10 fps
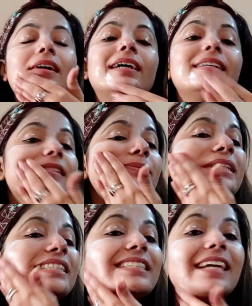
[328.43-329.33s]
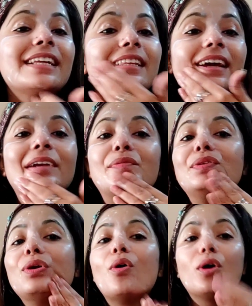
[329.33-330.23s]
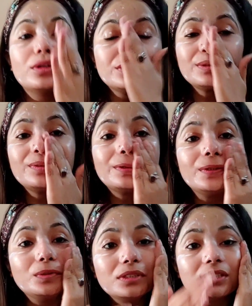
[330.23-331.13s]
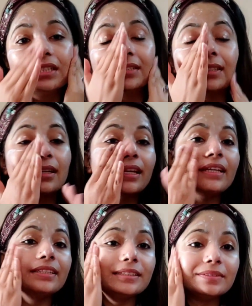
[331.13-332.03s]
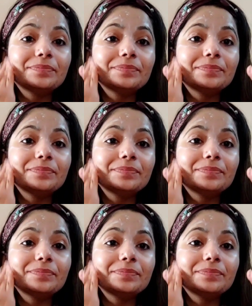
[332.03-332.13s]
It has been said that we all should use sunscreens